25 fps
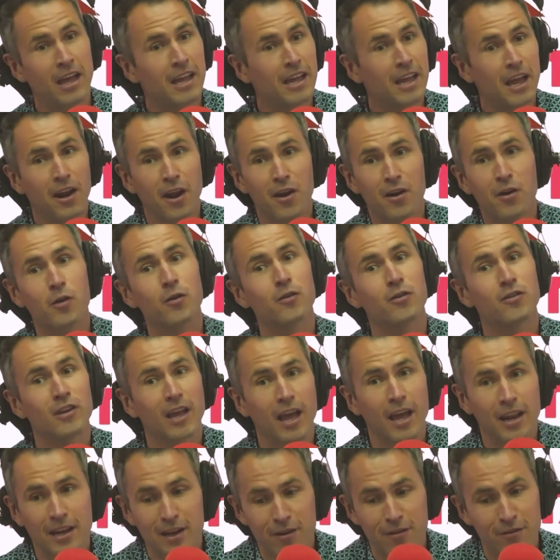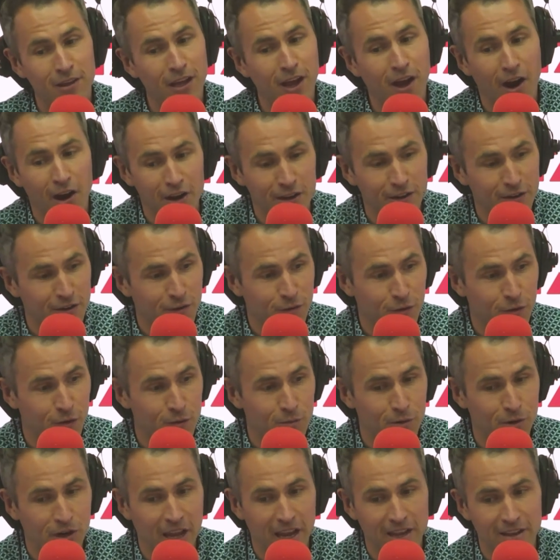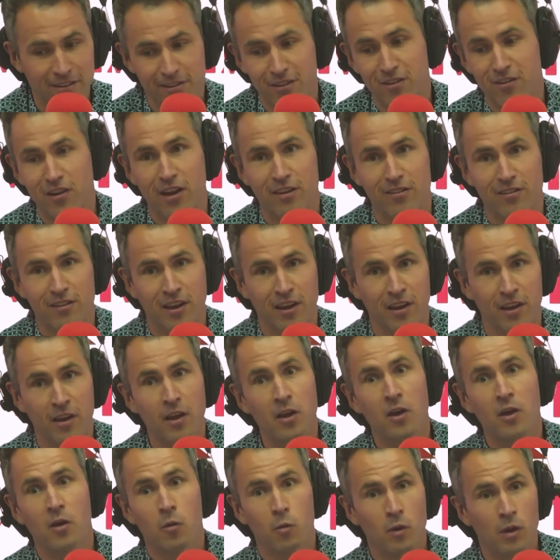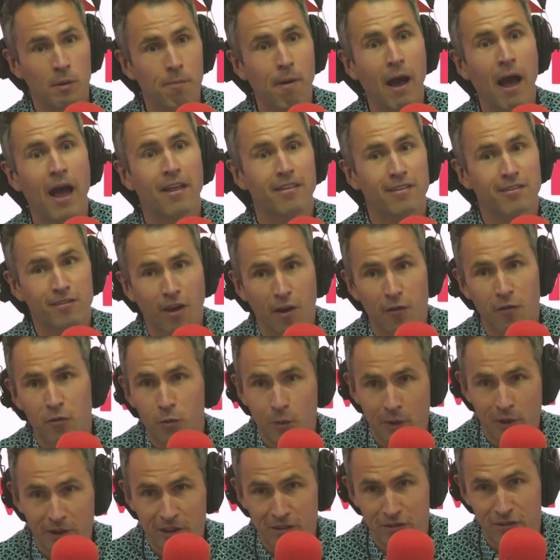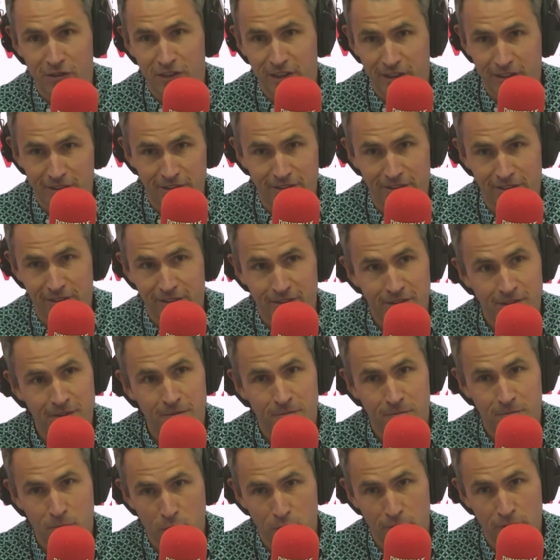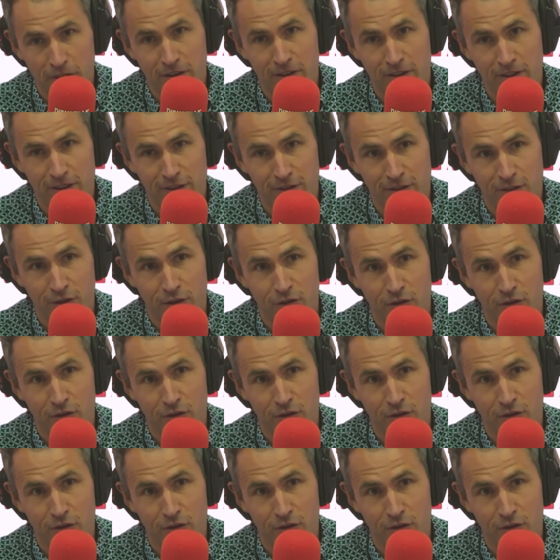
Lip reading: Yet I don't see any of the Ireland is Full Brigade suggesting we ban software engineers moving to this